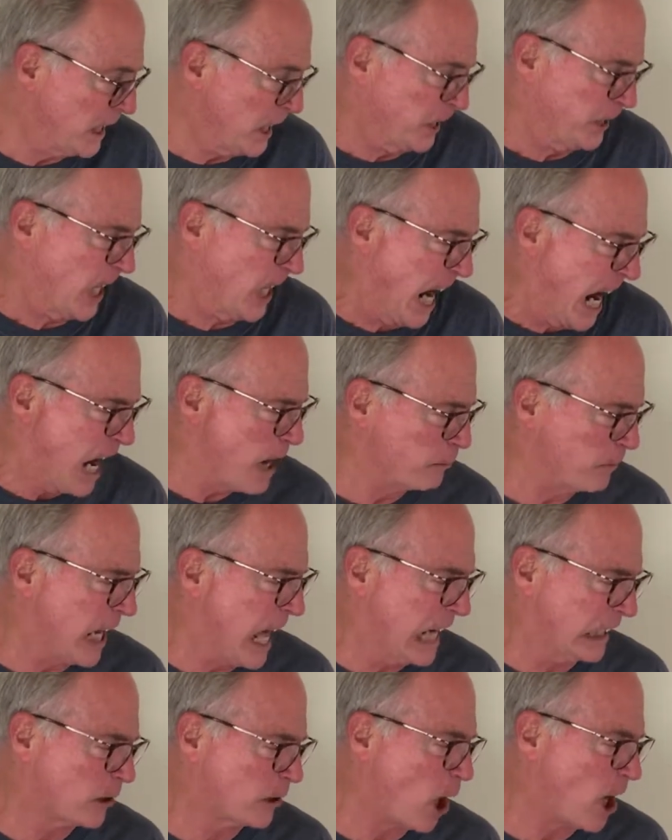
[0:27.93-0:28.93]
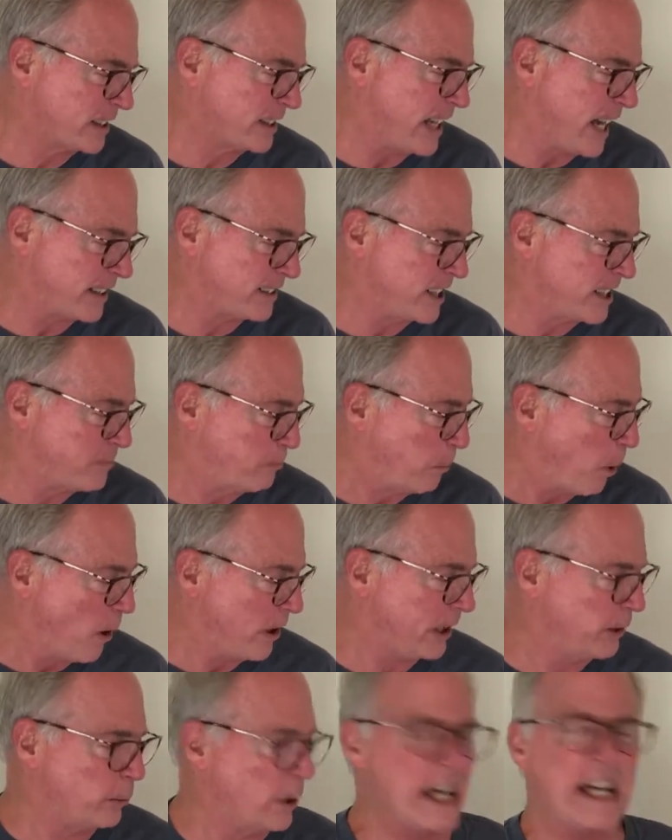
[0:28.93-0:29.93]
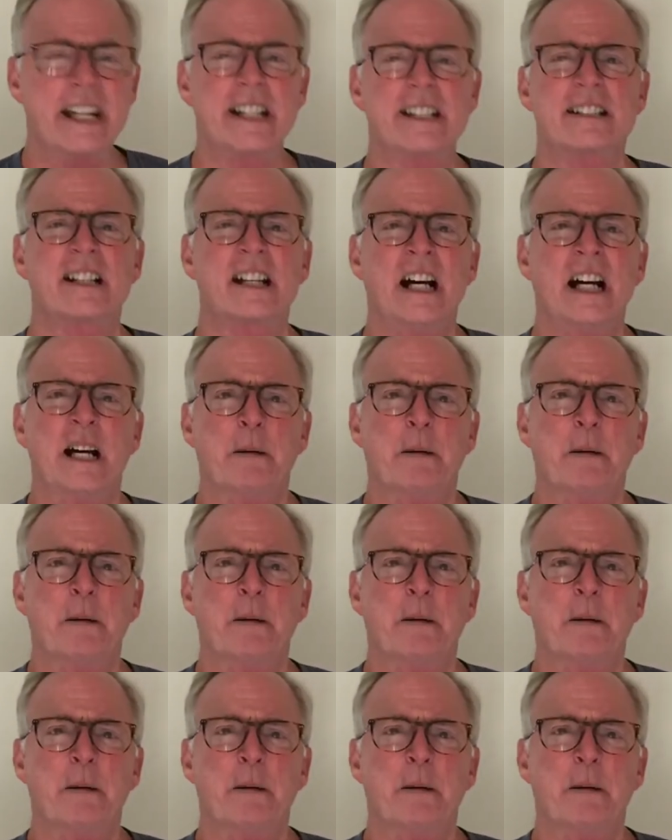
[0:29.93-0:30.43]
Now, I'm Lockhart, Texas, born and raised,